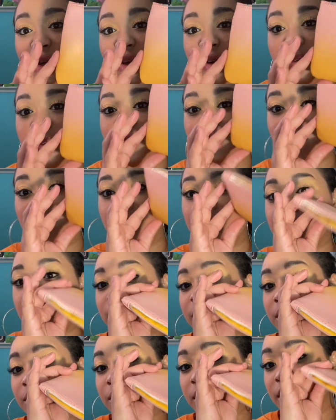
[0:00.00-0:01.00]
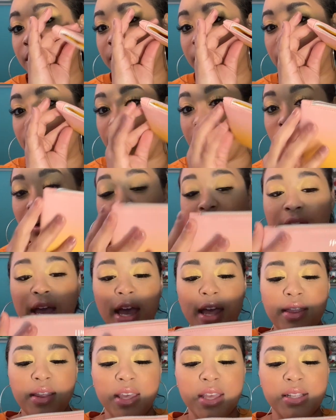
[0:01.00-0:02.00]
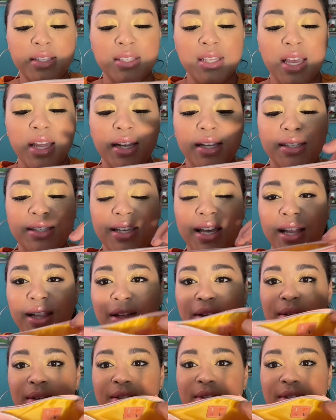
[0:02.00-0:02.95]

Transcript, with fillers: cute so they were doing really really well and the inside is yellow